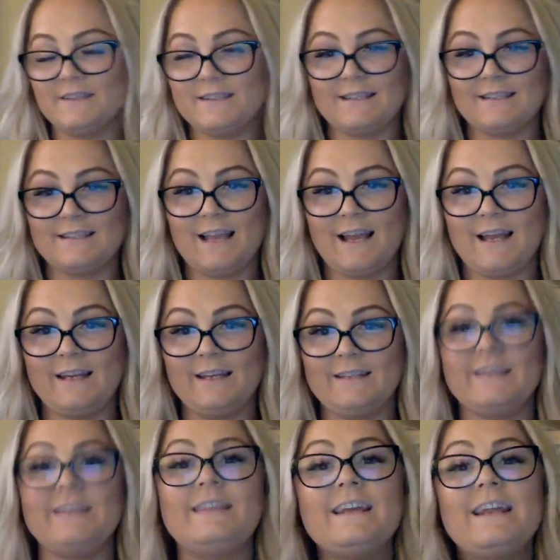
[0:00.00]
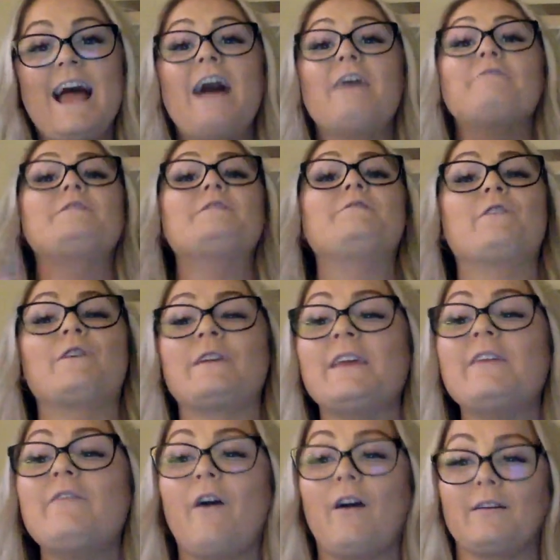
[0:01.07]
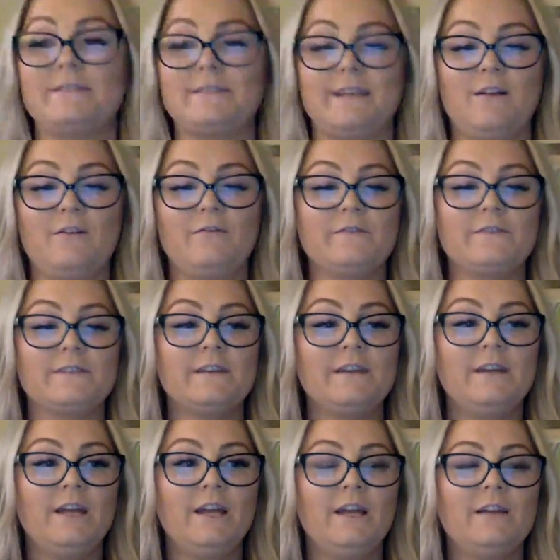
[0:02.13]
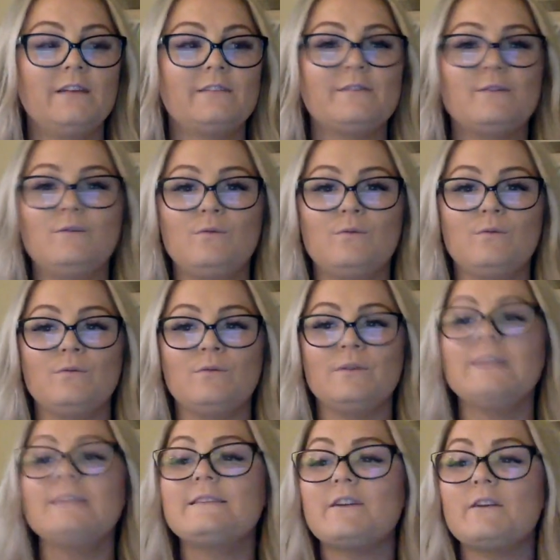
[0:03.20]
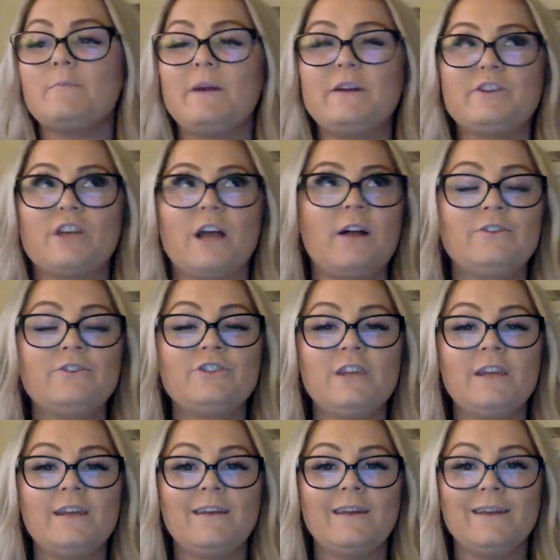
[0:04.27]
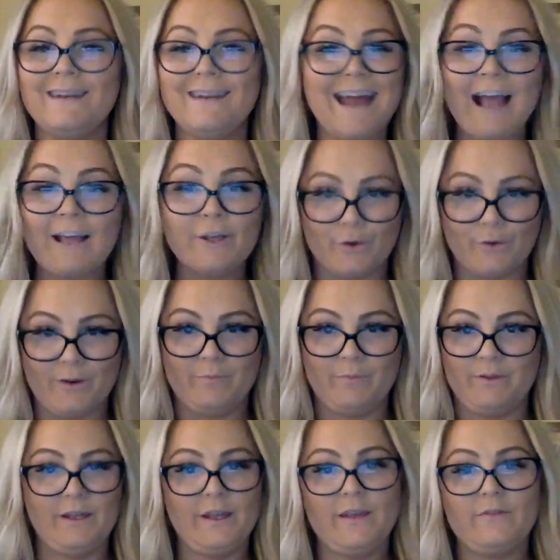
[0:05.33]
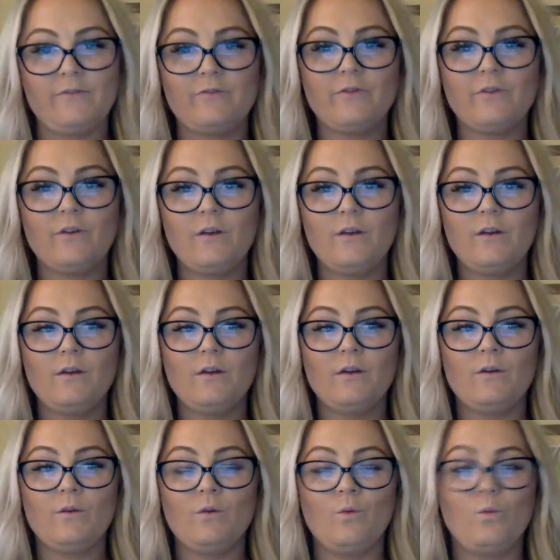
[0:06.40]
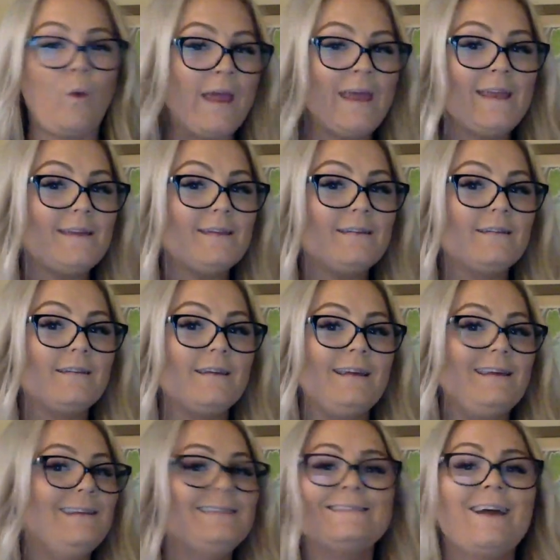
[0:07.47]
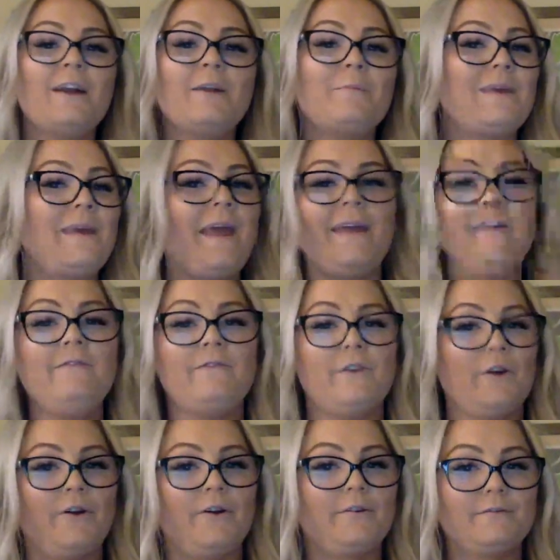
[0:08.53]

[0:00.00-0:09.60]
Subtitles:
in society to then have to forgive ourselves. So let's start by challenging an inaccurate belief. Weight is not a behavior.